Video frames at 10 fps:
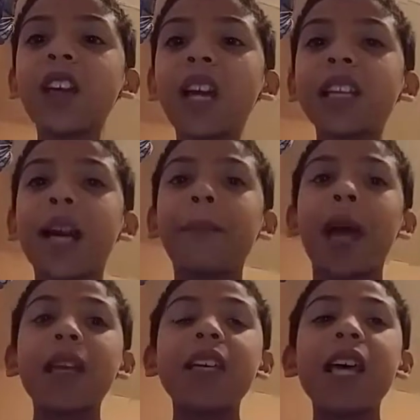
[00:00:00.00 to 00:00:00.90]
on. I got
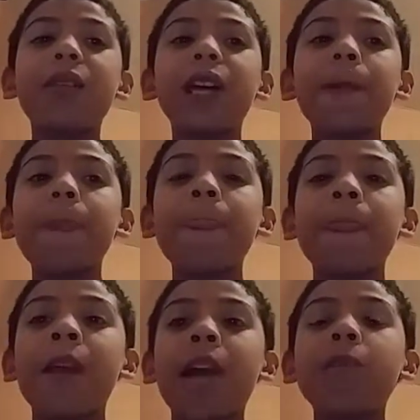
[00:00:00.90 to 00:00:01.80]
my carrot.
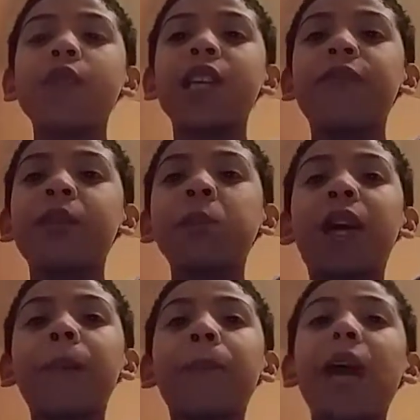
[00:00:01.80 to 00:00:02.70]
I'm ready for
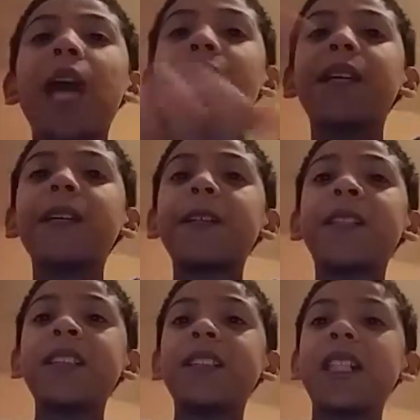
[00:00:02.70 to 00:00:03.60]
night bed.
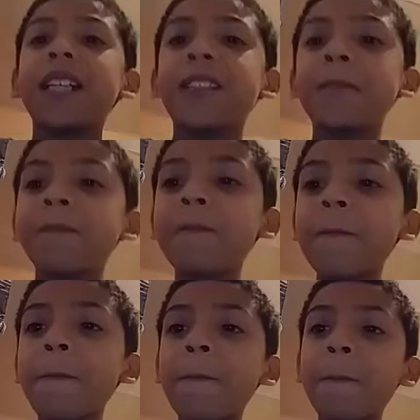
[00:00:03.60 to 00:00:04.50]
Night, Daddy.
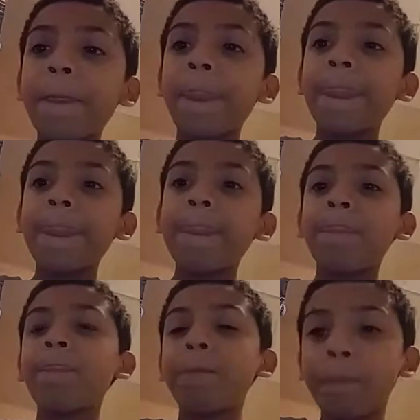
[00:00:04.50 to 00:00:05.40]
Mm
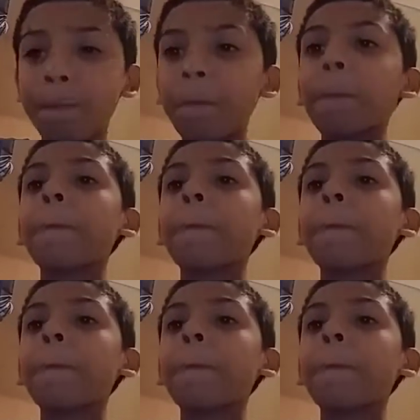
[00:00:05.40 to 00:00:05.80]
-mm,